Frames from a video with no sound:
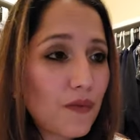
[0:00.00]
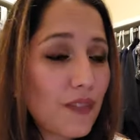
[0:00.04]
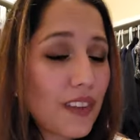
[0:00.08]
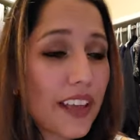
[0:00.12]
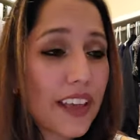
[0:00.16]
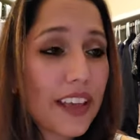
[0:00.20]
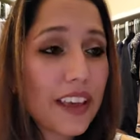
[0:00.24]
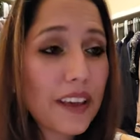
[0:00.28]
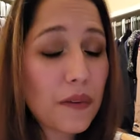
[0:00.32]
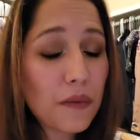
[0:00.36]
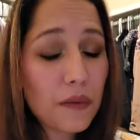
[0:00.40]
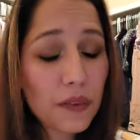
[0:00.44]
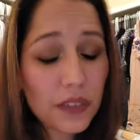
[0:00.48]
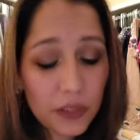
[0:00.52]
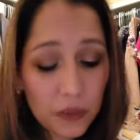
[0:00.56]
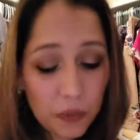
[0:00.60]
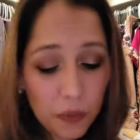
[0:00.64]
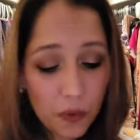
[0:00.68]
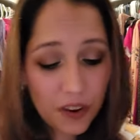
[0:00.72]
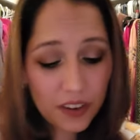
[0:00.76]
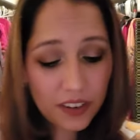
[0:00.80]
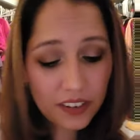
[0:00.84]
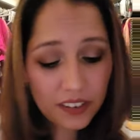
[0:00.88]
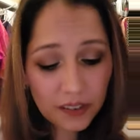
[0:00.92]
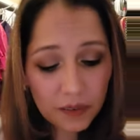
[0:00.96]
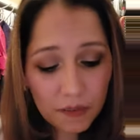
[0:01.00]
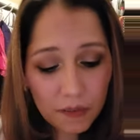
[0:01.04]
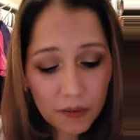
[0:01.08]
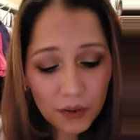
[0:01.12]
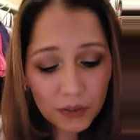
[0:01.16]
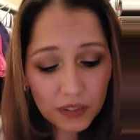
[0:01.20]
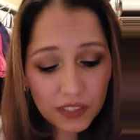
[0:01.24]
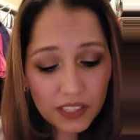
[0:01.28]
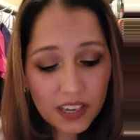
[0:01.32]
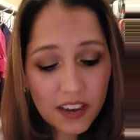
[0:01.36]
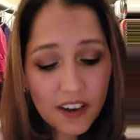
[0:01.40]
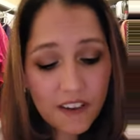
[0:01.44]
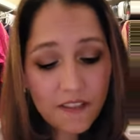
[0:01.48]
it was one of the
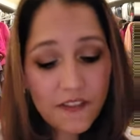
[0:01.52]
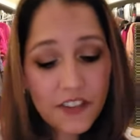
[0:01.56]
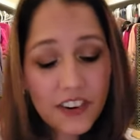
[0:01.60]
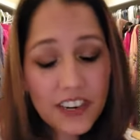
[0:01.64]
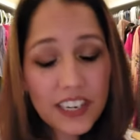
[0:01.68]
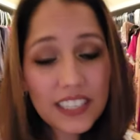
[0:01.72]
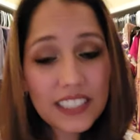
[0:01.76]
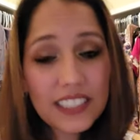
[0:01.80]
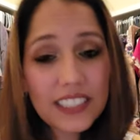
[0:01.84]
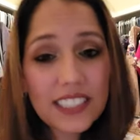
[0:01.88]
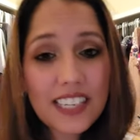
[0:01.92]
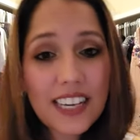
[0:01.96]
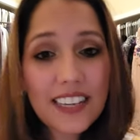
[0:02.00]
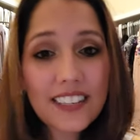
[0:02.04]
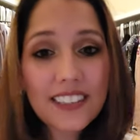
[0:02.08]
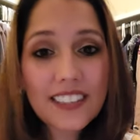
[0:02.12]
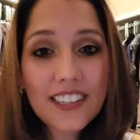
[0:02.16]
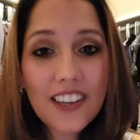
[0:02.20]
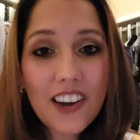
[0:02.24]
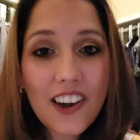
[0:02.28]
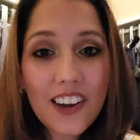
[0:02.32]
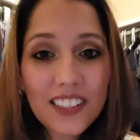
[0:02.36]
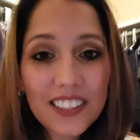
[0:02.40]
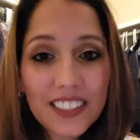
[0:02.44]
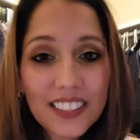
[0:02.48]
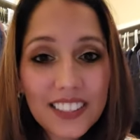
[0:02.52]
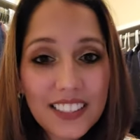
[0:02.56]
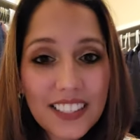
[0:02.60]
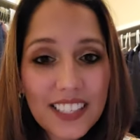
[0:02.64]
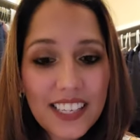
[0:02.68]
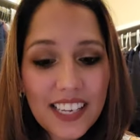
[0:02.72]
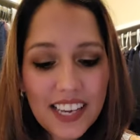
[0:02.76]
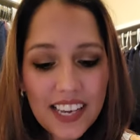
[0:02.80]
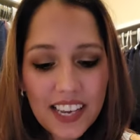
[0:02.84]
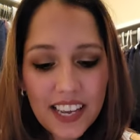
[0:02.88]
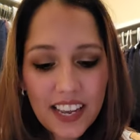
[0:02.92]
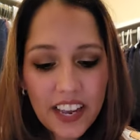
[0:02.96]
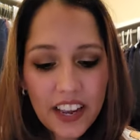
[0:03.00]
most comforting scents,
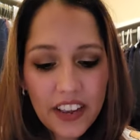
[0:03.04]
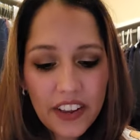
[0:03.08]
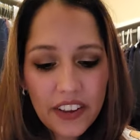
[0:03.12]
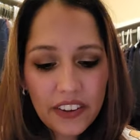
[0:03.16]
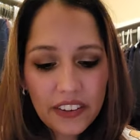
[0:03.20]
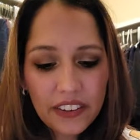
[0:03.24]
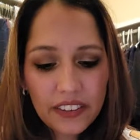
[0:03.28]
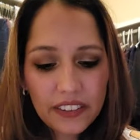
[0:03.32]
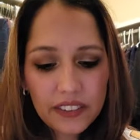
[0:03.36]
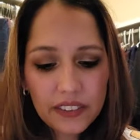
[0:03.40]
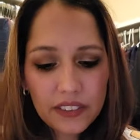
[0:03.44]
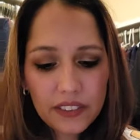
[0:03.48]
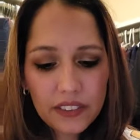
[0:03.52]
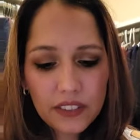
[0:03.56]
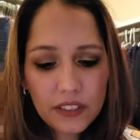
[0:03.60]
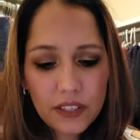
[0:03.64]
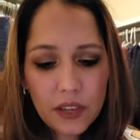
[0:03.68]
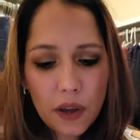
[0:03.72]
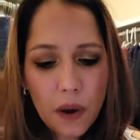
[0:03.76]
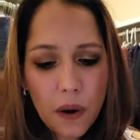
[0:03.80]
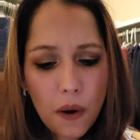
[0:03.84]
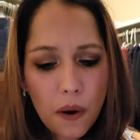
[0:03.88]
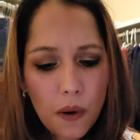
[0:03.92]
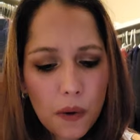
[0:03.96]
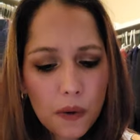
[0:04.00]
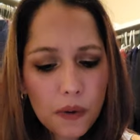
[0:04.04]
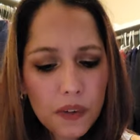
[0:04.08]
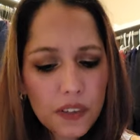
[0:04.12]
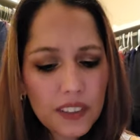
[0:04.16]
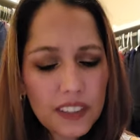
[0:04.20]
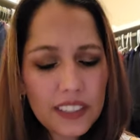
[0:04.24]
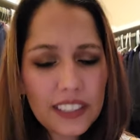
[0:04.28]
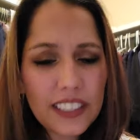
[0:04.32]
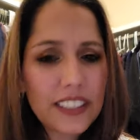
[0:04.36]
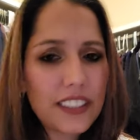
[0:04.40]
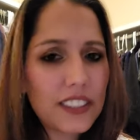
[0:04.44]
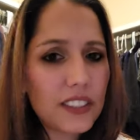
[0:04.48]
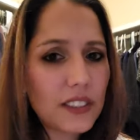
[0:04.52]
honestly,
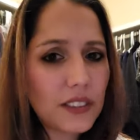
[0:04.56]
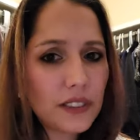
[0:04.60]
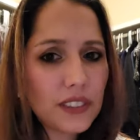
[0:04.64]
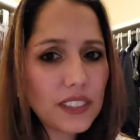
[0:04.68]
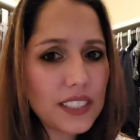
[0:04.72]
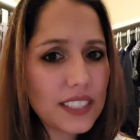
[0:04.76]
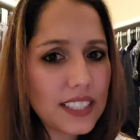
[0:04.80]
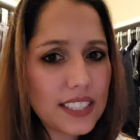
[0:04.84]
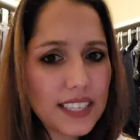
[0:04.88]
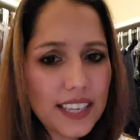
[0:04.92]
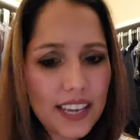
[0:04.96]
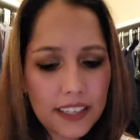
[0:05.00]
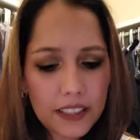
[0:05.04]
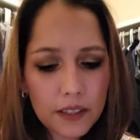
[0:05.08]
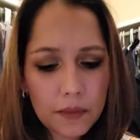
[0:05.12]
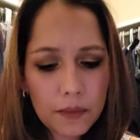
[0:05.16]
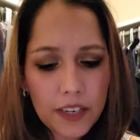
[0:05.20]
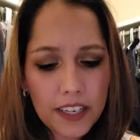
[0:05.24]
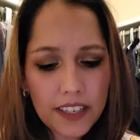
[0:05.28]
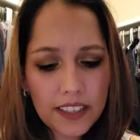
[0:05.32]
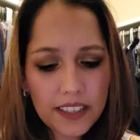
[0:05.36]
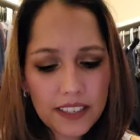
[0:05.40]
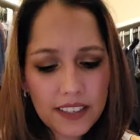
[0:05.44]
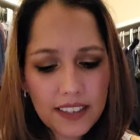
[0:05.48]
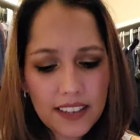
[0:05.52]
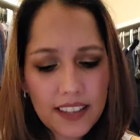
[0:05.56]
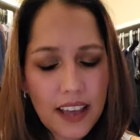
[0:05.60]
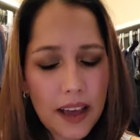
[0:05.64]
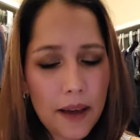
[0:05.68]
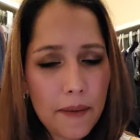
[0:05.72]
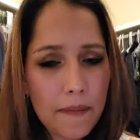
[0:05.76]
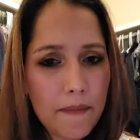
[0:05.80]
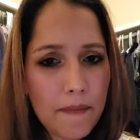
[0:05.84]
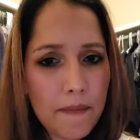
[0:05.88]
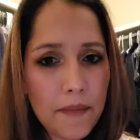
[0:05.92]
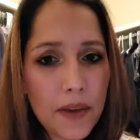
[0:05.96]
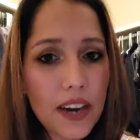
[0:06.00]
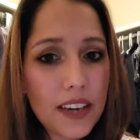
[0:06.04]
totally unisex because of that
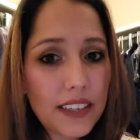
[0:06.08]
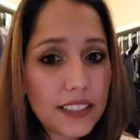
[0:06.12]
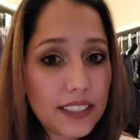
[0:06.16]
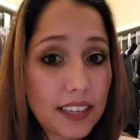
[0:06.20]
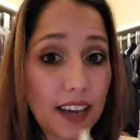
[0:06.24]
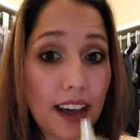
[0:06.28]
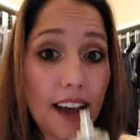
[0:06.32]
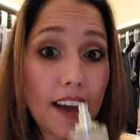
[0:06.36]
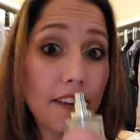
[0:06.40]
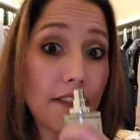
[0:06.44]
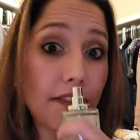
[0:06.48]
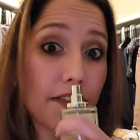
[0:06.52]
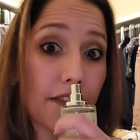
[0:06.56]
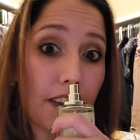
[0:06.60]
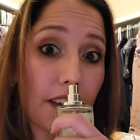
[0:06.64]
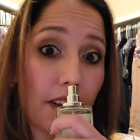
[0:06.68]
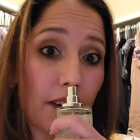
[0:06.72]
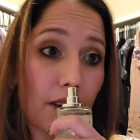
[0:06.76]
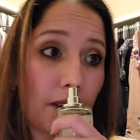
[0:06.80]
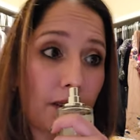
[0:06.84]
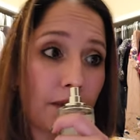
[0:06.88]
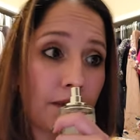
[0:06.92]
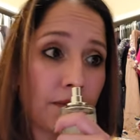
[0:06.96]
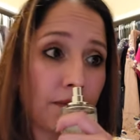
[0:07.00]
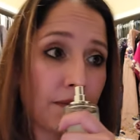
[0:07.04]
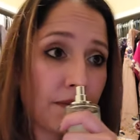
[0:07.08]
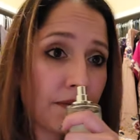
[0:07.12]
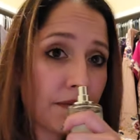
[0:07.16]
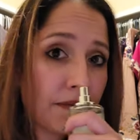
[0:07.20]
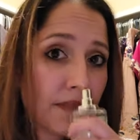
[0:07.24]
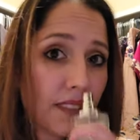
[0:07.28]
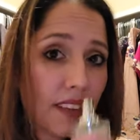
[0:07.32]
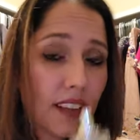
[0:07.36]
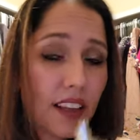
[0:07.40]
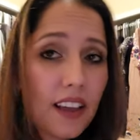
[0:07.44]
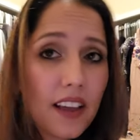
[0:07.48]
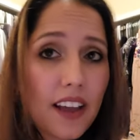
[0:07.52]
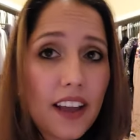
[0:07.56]
musk, I feel.
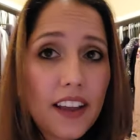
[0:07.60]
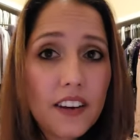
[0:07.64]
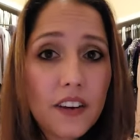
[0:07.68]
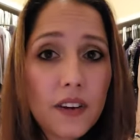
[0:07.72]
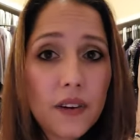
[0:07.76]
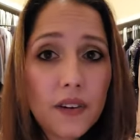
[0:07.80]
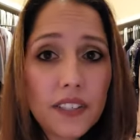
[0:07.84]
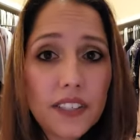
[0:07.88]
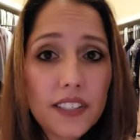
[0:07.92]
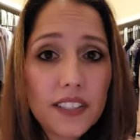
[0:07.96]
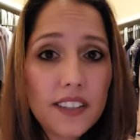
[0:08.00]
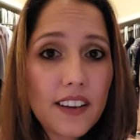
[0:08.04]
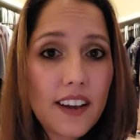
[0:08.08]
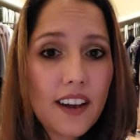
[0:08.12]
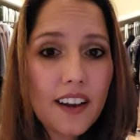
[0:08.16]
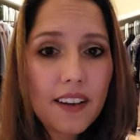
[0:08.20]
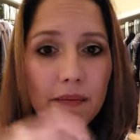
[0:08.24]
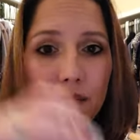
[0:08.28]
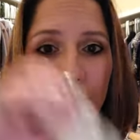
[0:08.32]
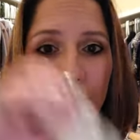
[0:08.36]
I know it's not